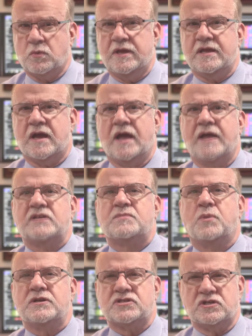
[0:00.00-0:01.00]
week, I
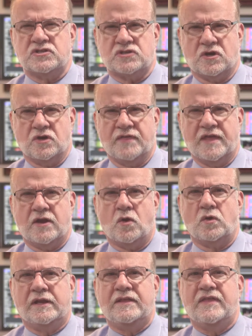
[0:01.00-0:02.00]
expressed concern that
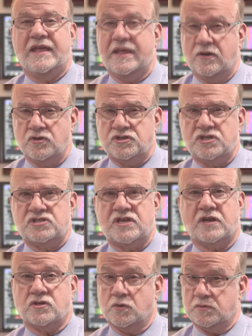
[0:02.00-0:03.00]
only the energy
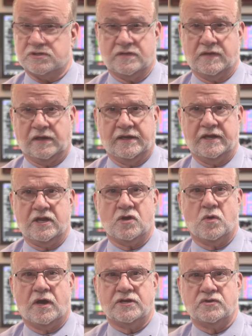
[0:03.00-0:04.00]
sector was in the leading
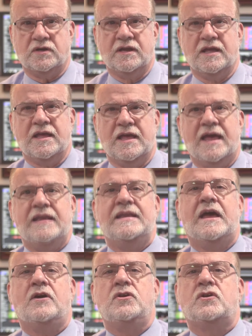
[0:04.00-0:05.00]
quadrant, and
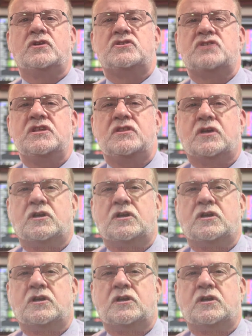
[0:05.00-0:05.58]
now you can see the